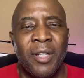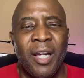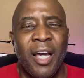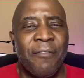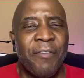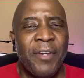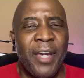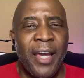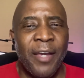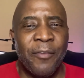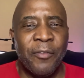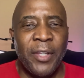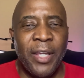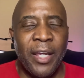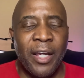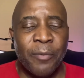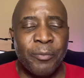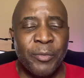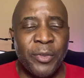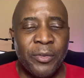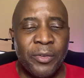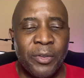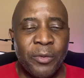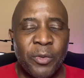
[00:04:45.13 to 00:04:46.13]
I've had the
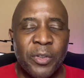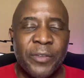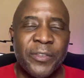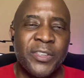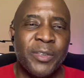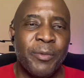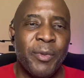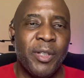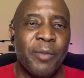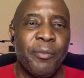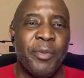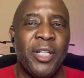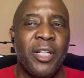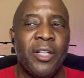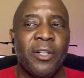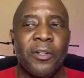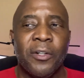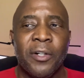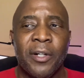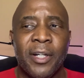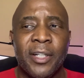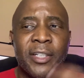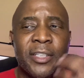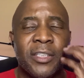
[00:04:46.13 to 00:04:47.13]
opportunity to work with some independent
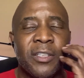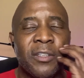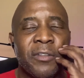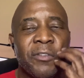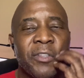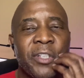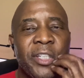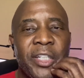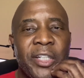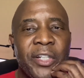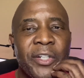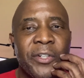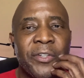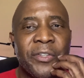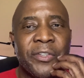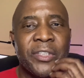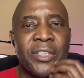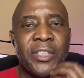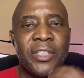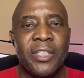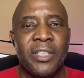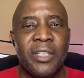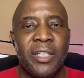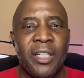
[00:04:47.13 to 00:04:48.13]
artists over the
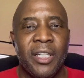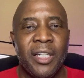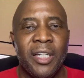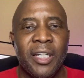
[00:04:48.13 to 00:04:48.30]
years,